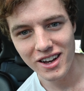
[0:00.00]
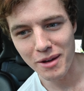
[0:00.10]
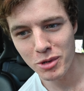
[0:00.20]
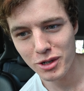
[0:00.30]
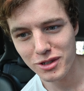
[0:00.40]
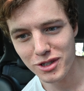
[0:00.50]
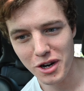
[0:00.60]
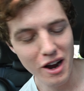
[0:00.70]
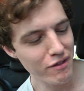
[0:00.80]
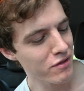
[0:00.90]
I'm not sure
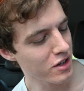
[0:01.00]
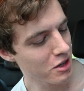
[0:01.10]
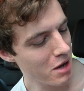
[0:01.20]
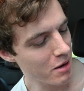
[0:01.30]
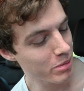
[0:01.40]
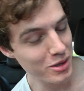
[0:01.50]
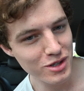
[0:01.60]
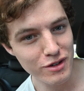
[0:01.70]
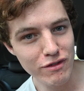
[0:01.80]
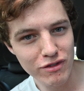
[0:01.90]
how I feel about
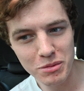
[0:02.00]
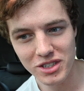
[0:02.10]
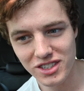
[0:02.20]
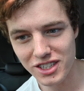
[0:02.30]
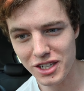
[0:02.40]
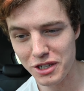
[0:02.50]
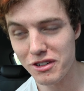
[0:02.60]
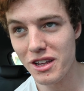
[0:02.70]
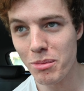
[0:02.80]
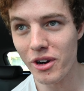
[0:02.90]
Bluetooth from a
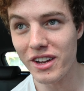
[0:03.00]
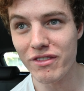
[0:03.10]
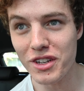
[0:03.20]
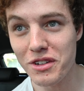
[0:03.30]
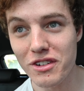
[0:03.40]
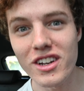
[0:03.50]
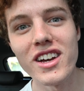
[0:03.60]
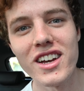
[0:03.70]
security point of view.